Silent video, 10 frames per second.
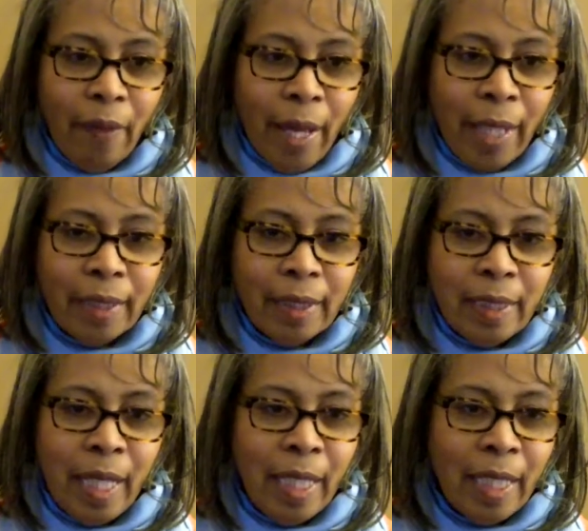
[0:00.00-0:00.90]
that
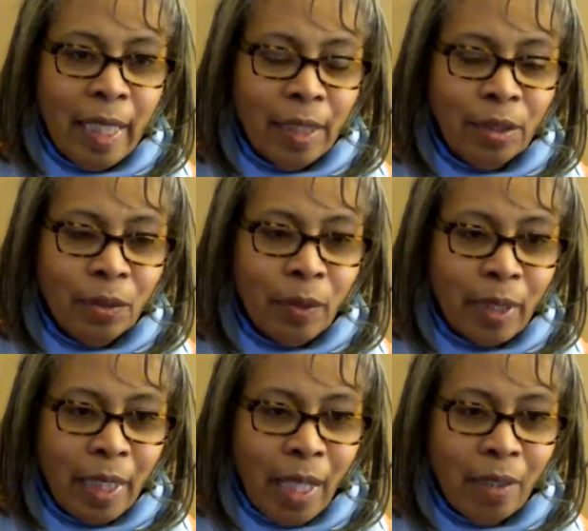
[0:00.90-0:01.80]
take into
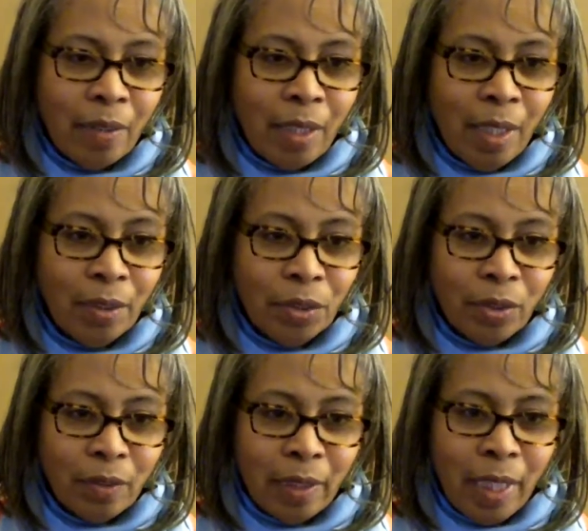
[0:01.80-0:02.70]
account
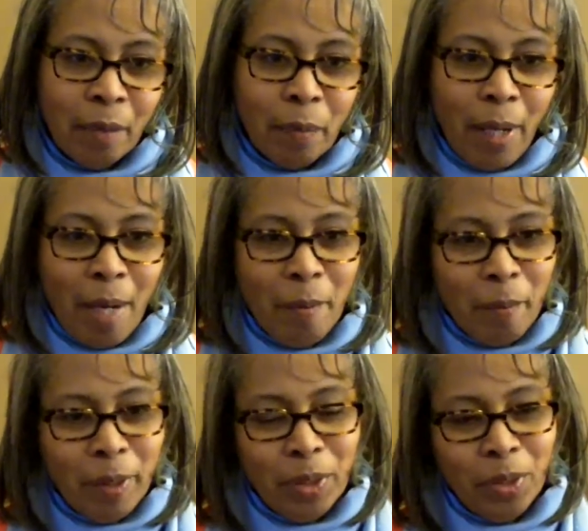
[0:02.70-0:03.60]
culture. Now the
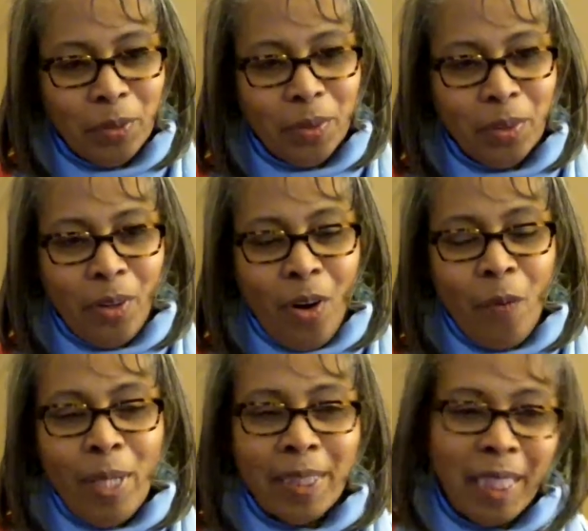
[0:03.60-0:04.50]
problem is you're
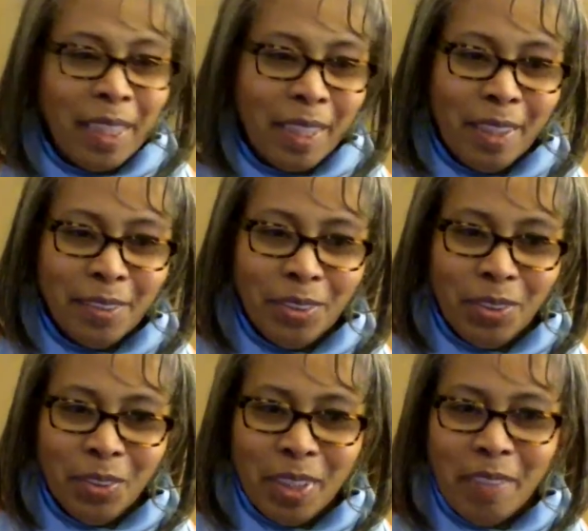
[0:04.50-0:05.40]
always in a culture.
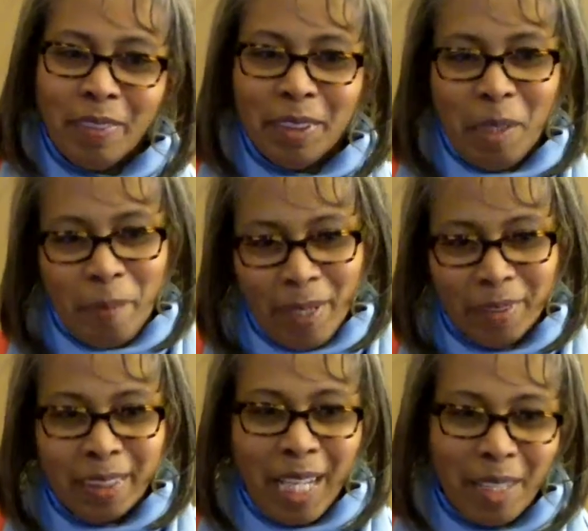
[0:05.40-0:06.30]
You can never step
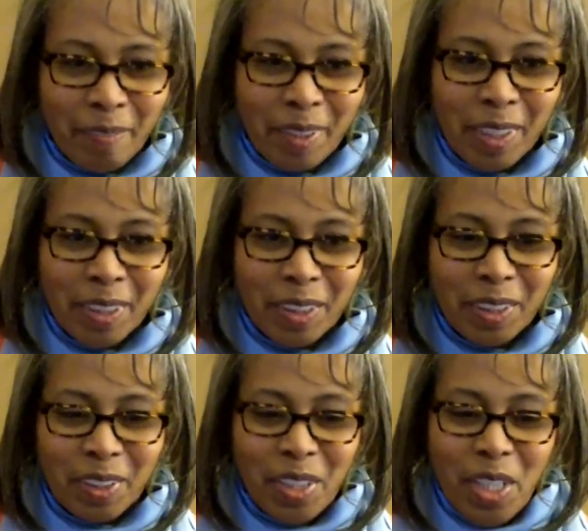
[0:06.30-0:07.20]
outside of a
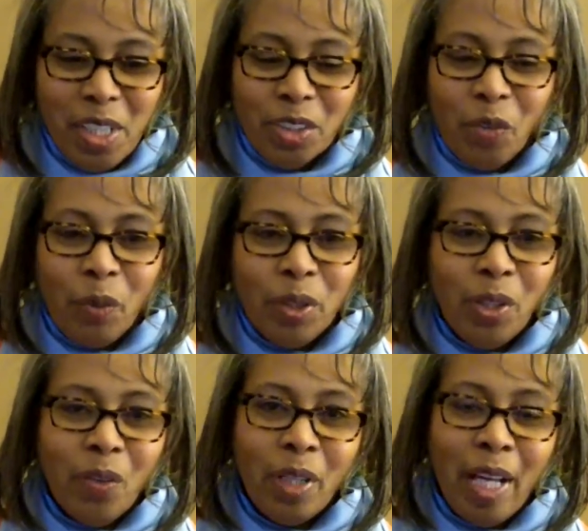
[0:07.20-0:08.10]
culture. So we
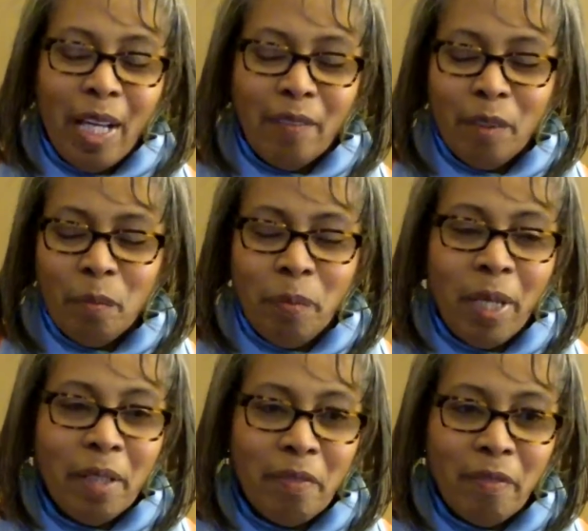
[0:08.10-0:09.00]
don't have the
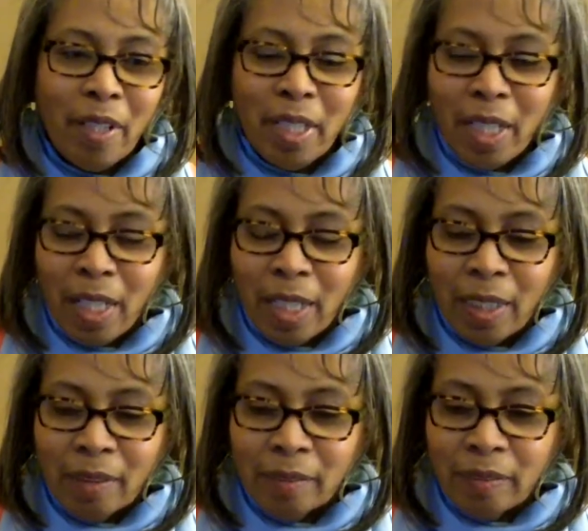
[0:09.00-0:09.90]
benefit
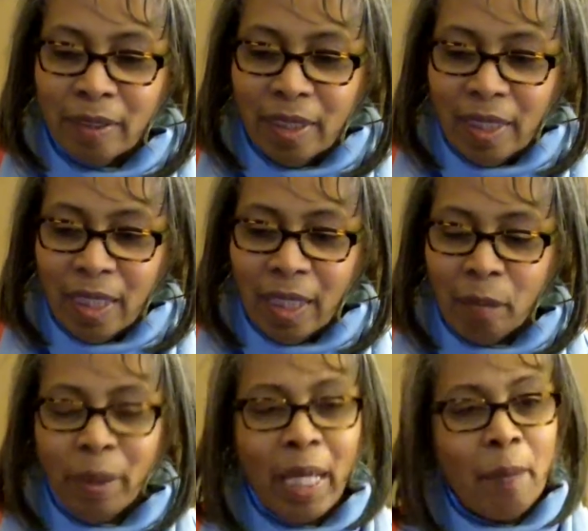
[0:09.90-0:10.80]
of
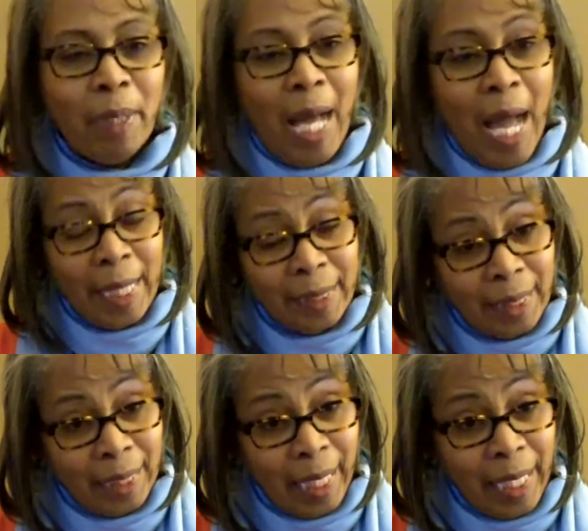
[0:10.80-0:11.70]
being able
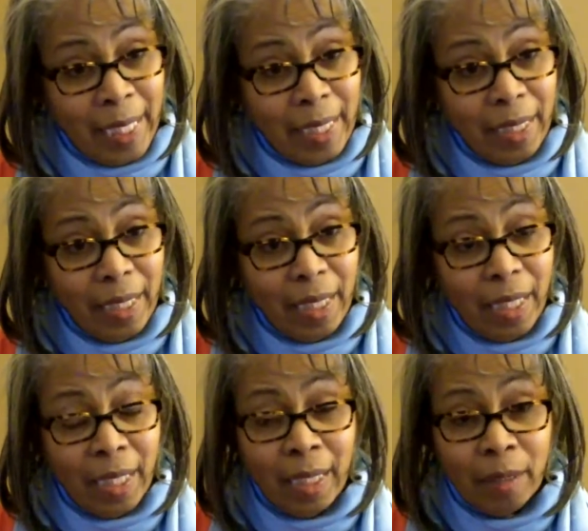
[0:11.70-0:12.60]
isolate
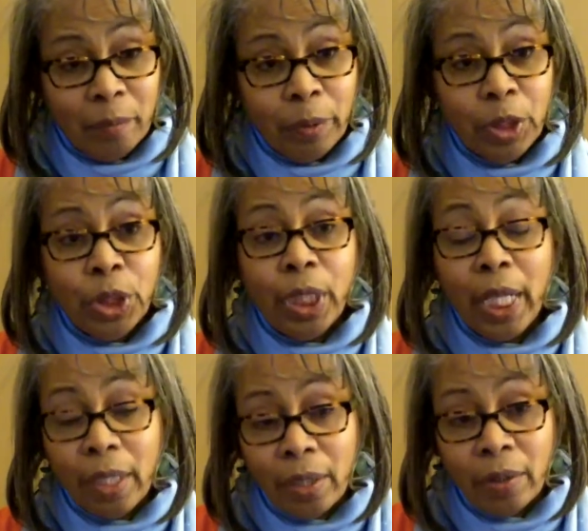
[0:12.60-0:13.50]

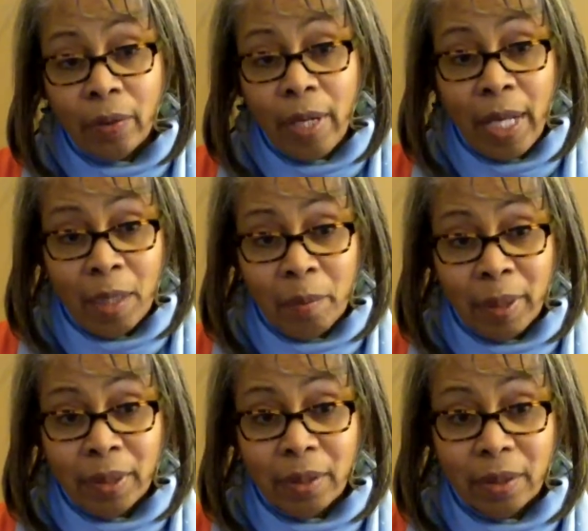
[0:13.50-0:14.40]
particular
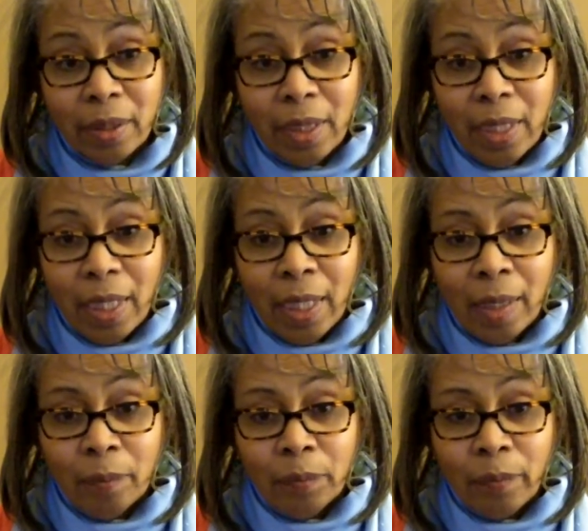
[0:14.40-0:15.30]
elements,
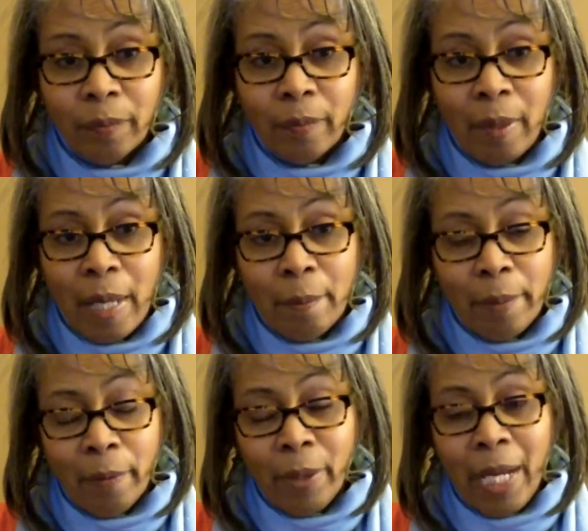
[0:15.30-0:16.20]

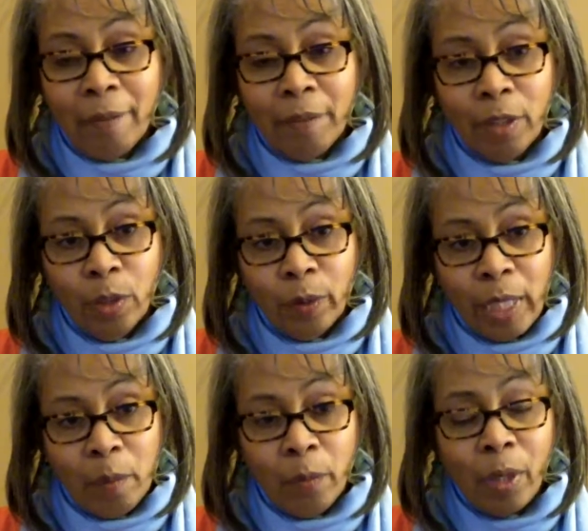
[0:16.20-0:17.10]
but we have to look
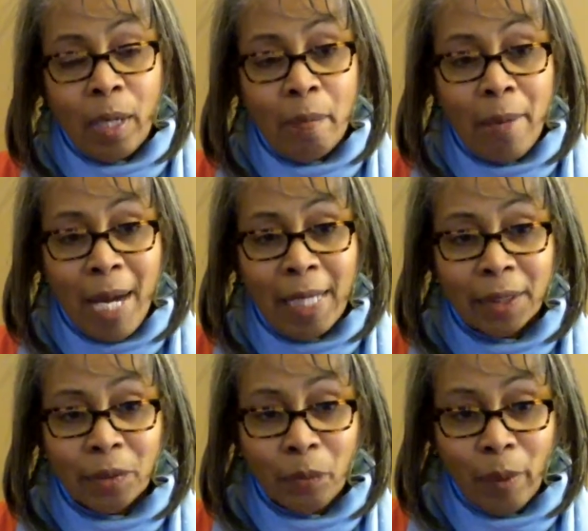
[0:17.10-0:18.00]
in a more
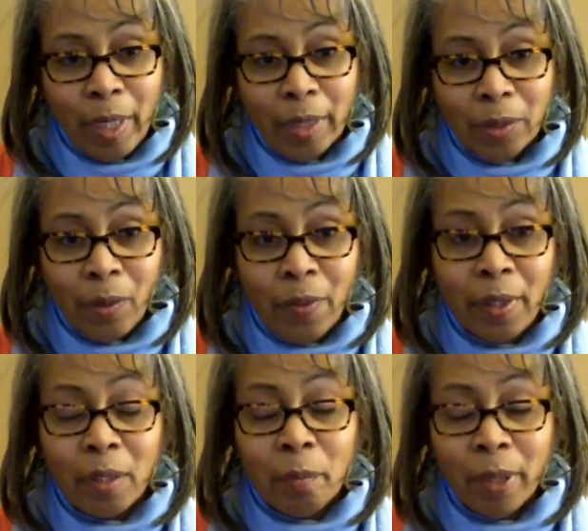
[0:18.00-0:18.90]
composite way. So I
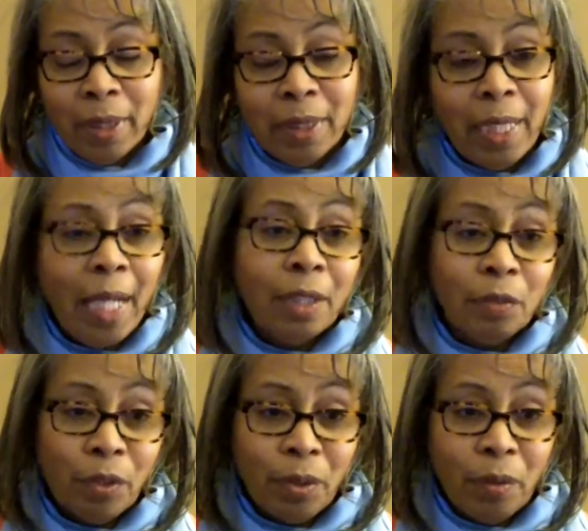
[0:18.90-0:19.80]
think the big challenge
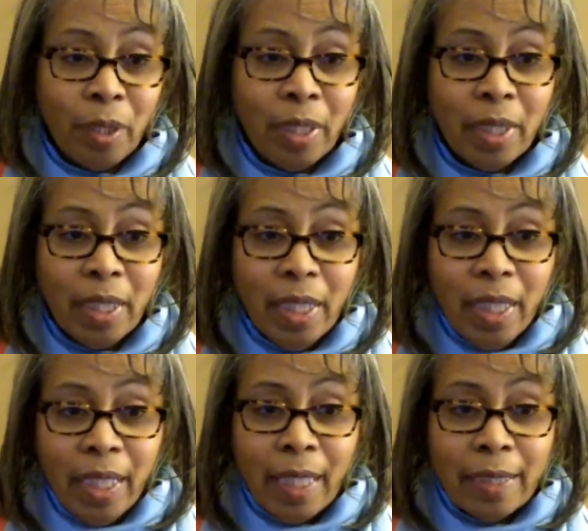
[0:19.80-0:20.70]
for CREA
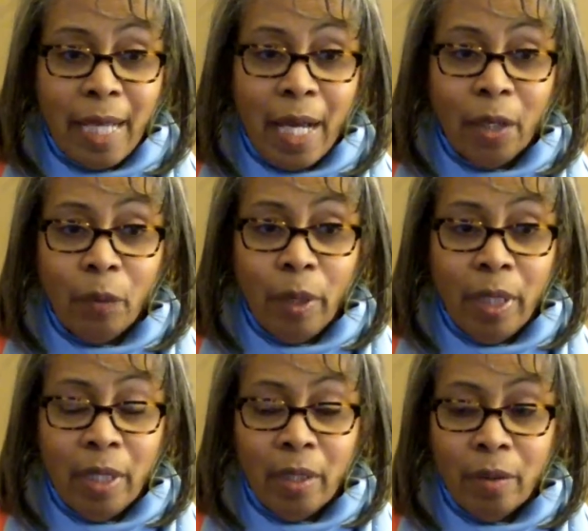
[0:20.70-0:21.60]
is how do
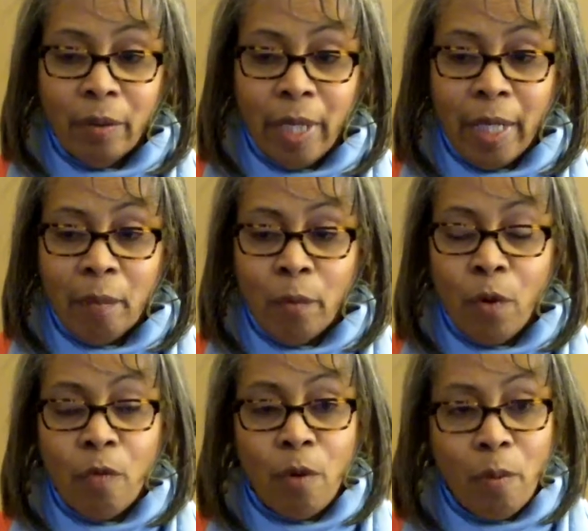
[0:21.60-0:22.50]
we create a
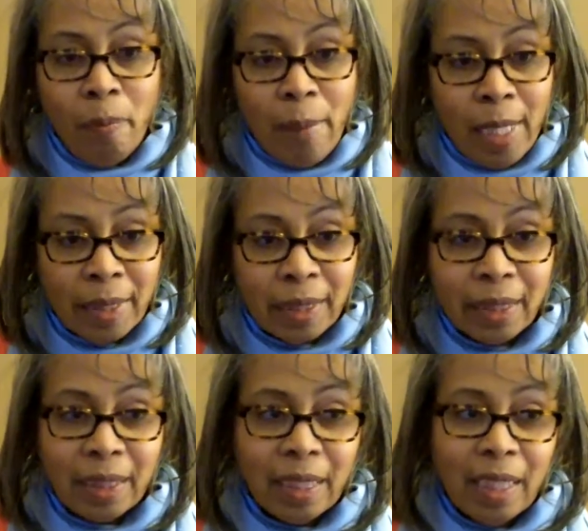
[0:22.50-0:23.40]
more
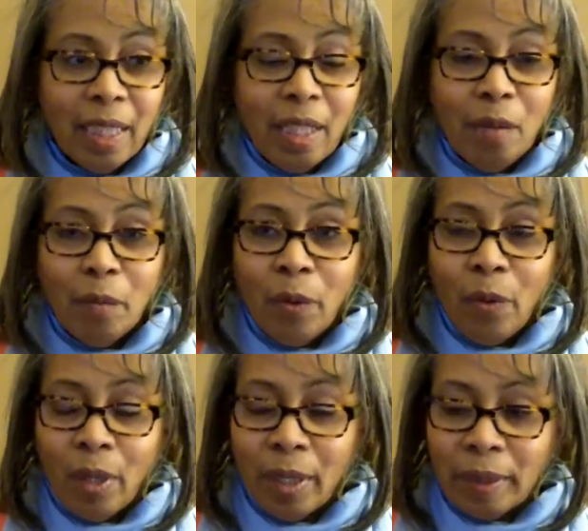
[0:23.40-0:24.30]
robust,
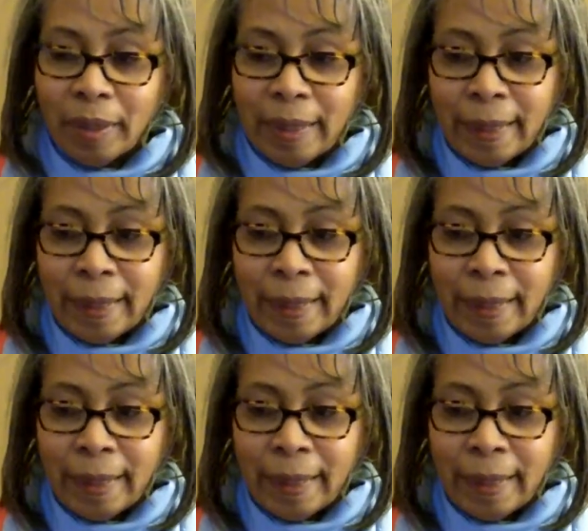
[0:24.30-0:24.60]
more